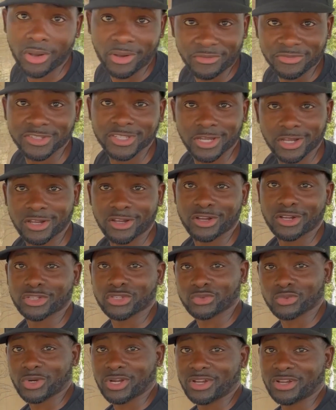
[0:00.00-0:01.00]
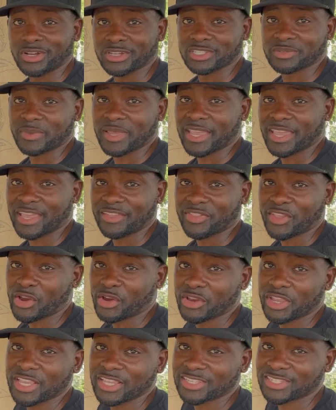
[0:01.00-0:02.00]
of Tugs Rugs, man,
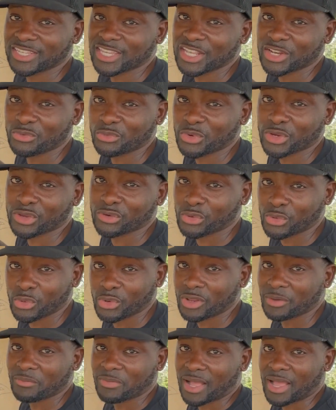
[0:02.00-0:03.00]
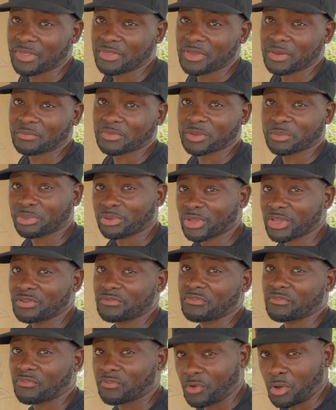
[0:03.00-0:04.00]
he's getting recruited by them to play
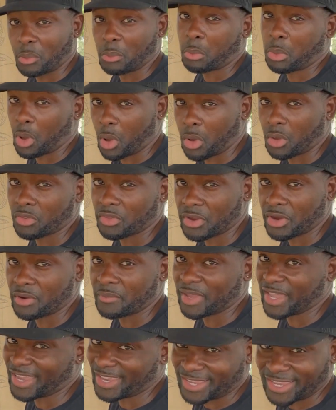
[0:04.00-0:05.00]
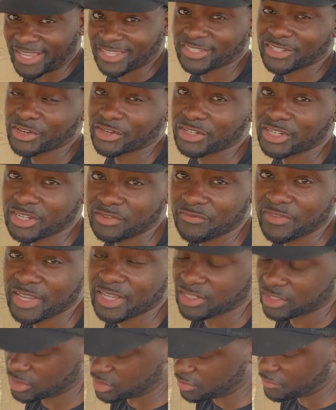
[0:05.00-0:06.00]
football there, man. Yes, they're
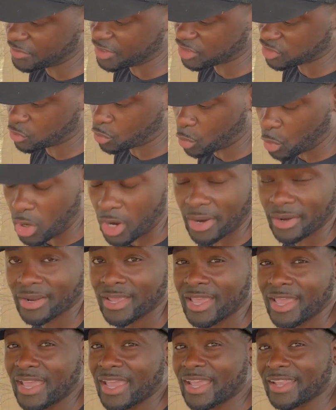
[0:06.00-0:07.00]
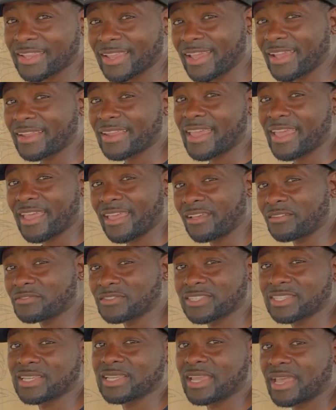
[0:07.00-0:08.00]
Division I, they're in the
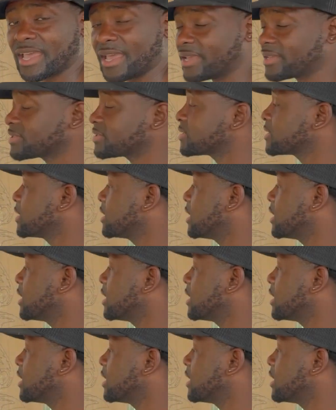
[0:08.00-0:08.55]
FCS.